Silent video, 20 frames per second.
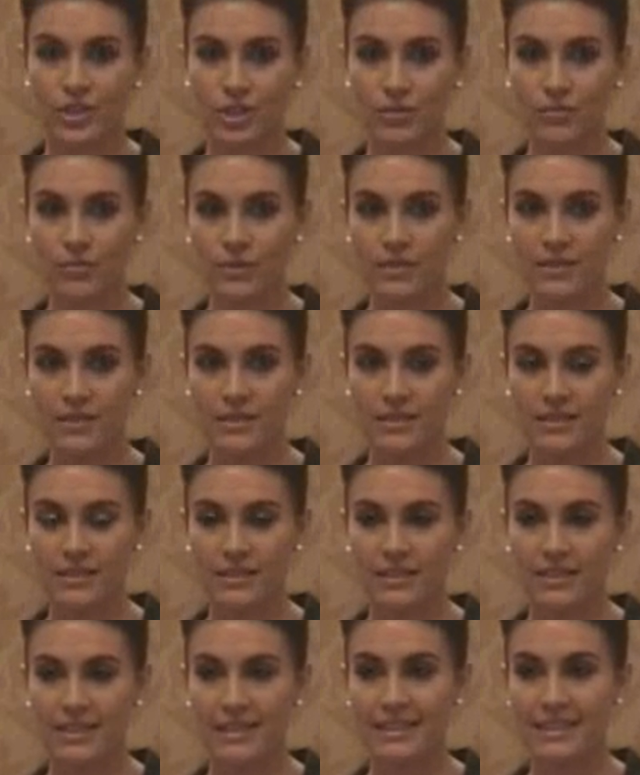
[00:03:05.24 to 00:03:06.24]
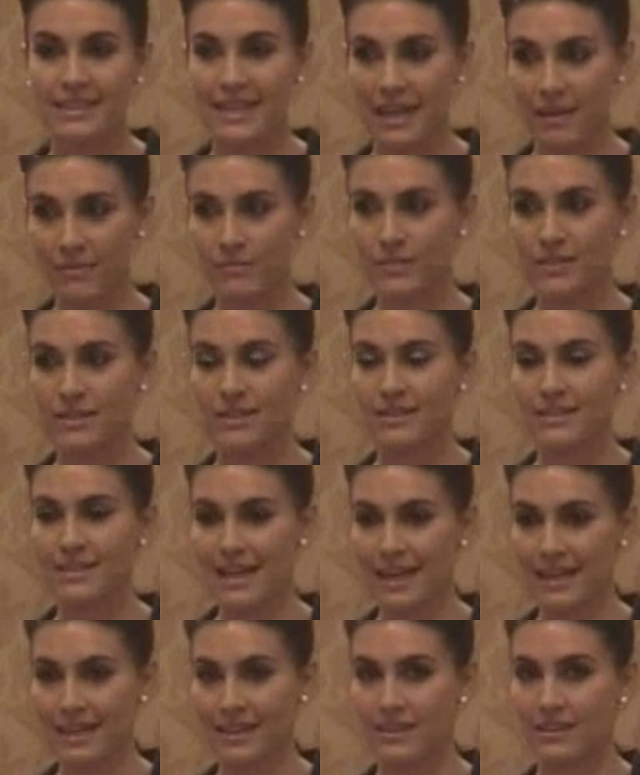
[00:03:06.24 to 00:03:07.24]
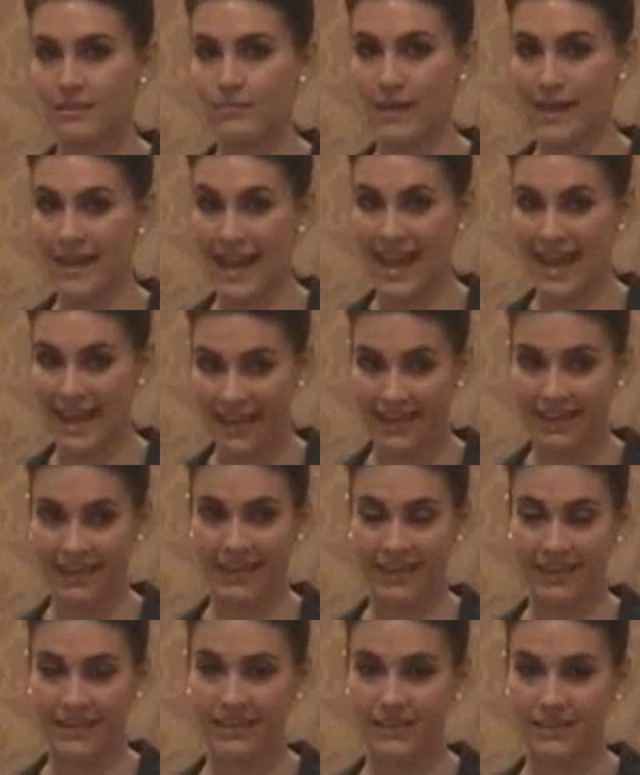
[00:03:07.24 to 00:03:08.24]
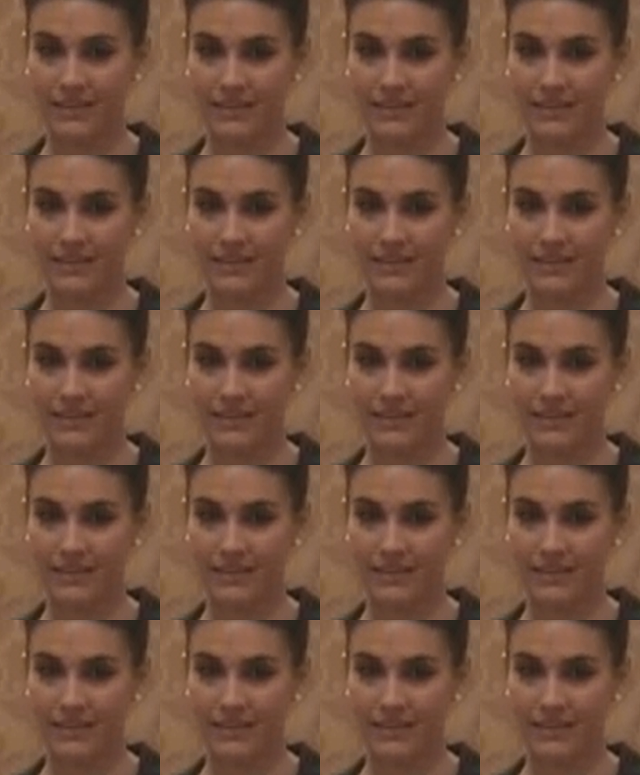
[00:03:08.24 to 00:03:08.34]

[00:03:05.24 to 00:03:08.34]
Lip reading: she was condemned to death by hanging.